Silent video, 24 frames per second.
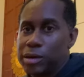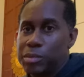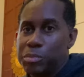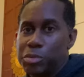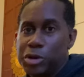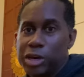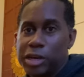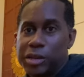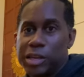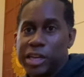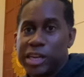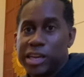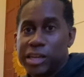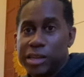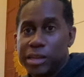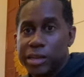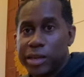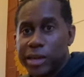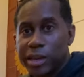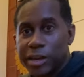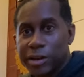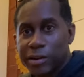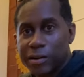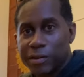But in
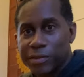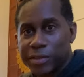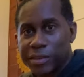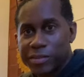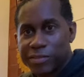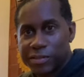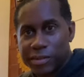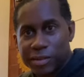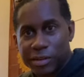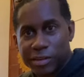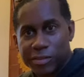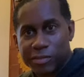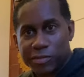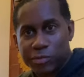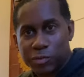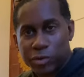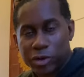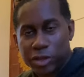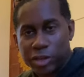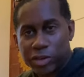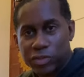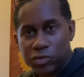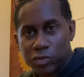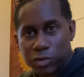here, this is
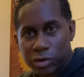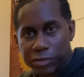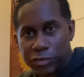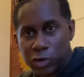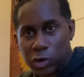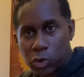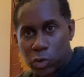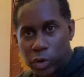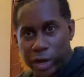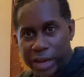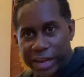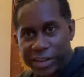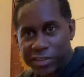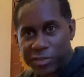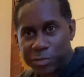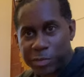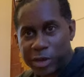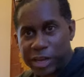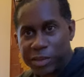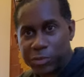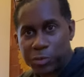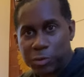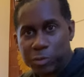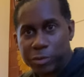really sort of a quiet
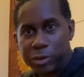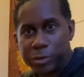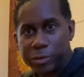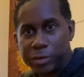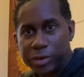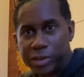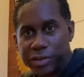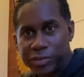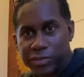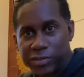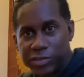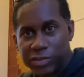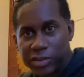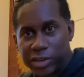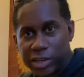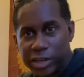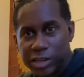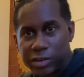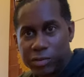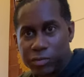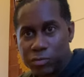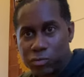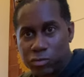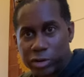space where people can
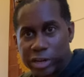sit and